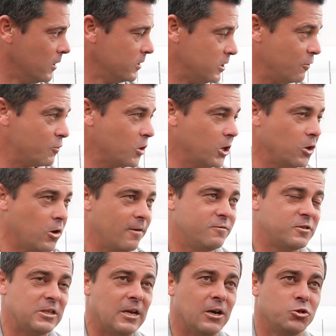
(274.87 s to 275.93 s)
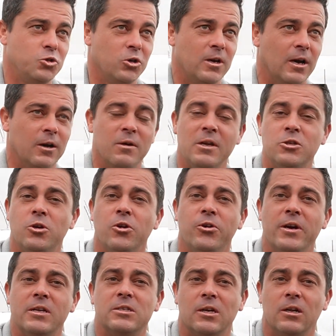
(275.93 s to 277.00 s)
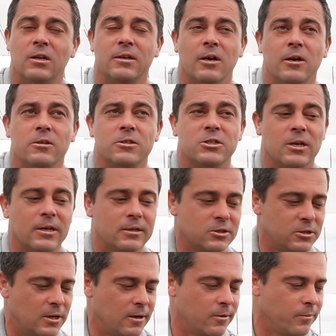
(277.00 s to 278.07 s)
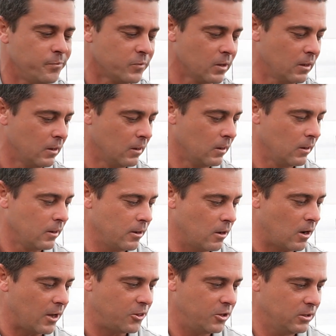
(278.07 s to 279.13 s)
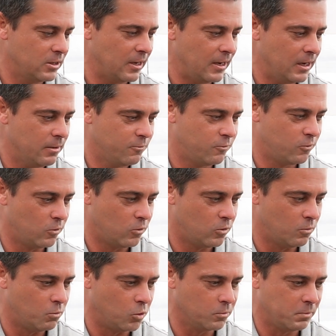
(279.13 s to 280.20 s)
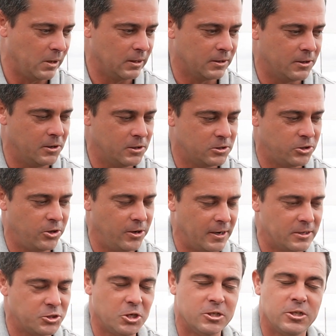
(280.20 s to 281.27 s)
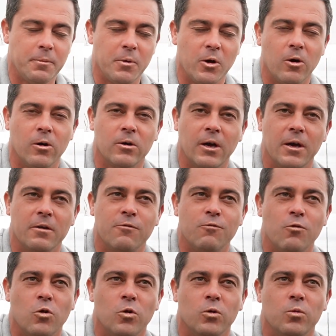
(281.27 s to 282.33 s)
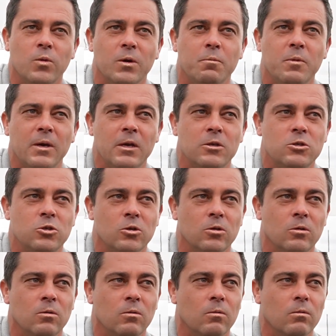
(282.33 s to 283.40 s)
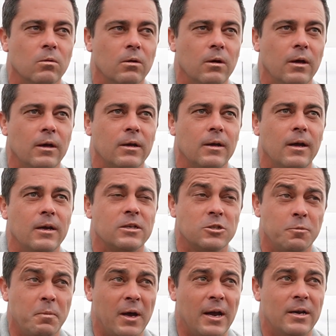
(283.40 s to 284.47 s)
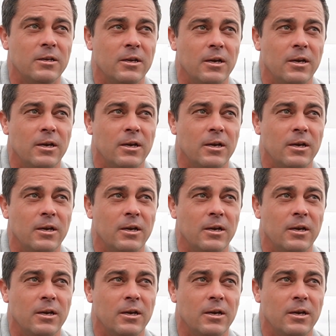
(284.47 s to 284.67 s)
you've got enough stock to go into retail and wholesale. So I think the aim for Mont Blanc Nursery and GCBR going forward would be to expand